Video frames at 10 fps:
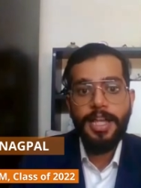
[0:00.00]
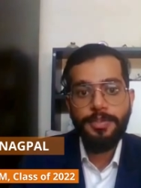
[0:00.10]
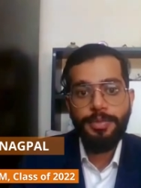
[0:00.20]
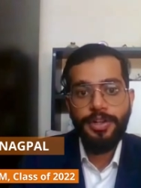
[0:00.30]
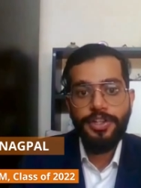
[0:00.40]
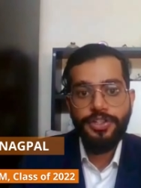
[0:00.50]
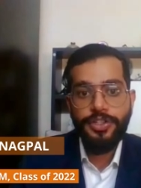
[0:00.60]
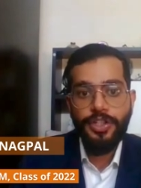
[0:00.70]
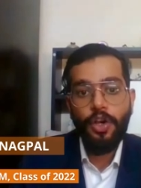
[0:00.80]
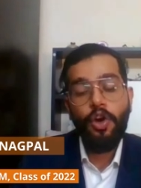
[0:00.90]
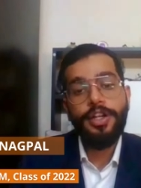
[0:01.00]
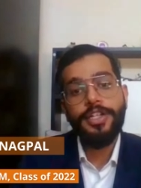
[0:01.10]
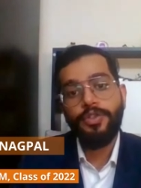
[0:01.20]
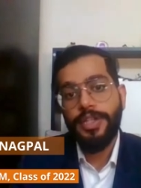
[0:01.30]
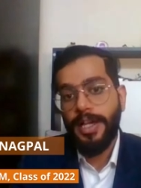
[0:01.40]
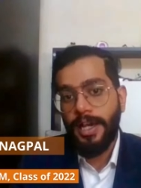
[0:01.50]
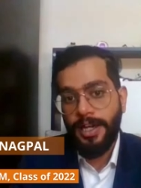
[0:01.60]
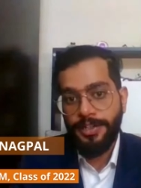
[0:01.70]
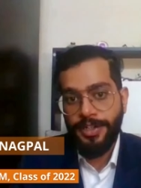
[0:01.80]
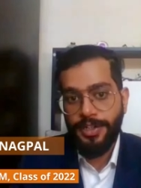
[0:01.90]
aspirations according to the
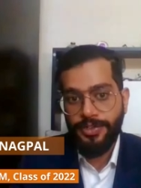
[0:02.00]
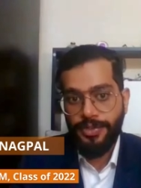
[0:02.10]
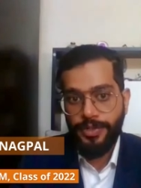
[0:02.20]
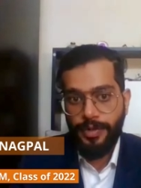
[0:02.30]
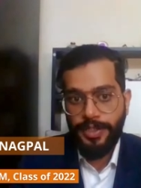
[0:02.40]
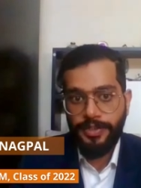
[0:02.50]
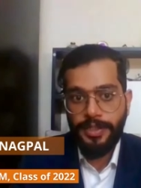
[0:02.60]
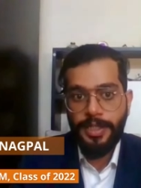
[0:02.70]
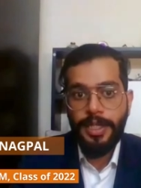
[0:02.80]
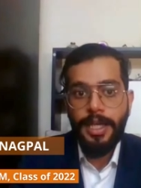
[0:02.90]
current industry trends.